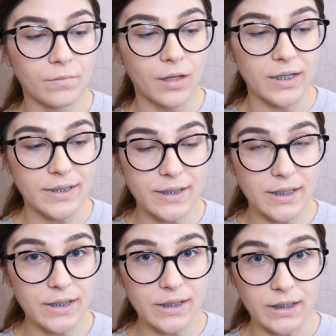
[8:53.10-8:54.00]

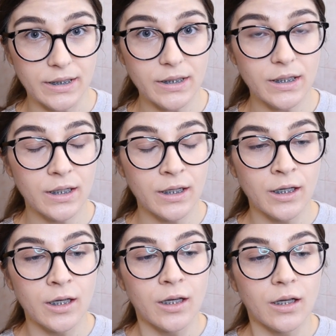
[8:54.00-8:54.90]
assisted
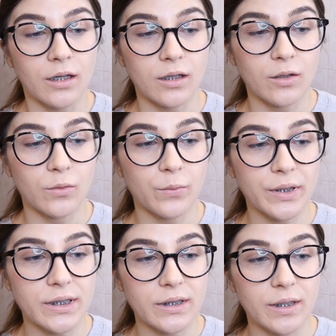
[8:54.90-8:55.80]

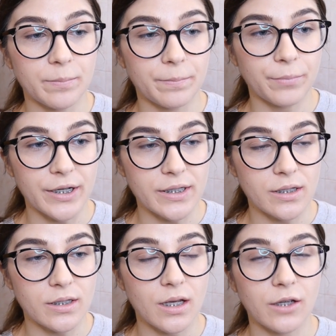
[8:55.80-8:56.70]
with the
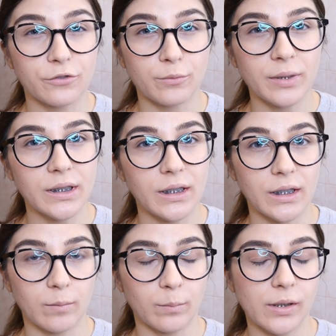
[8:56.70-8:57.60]
presence of mini
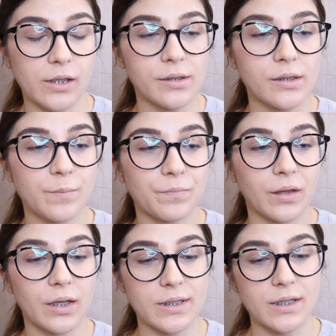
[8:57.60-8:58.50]
implant.
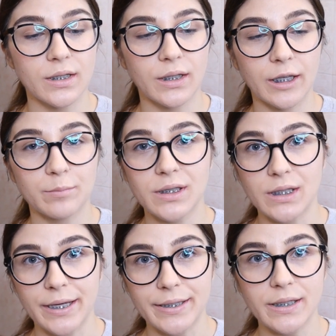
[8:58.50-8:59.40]
As the name
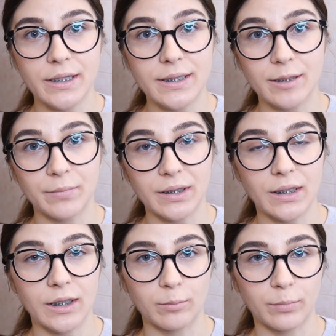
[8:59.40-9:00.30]
says, it's a mini
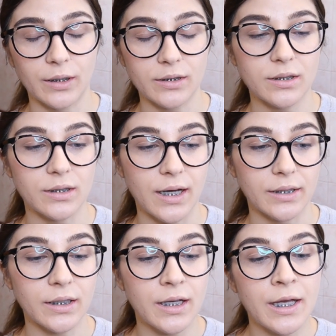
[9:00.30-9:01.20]
implant
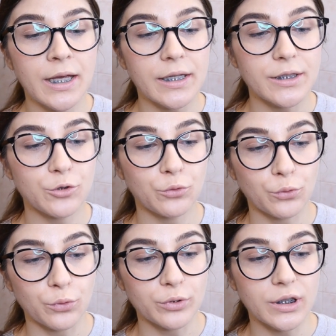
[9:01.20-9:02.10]
that it's
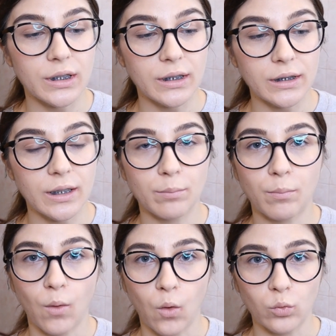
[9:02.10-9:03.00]
screwed in the
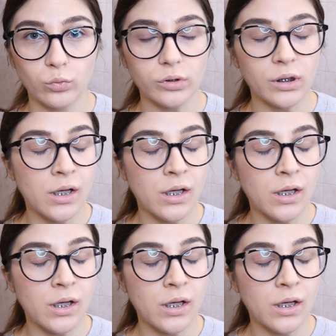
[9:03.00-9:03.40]
bone,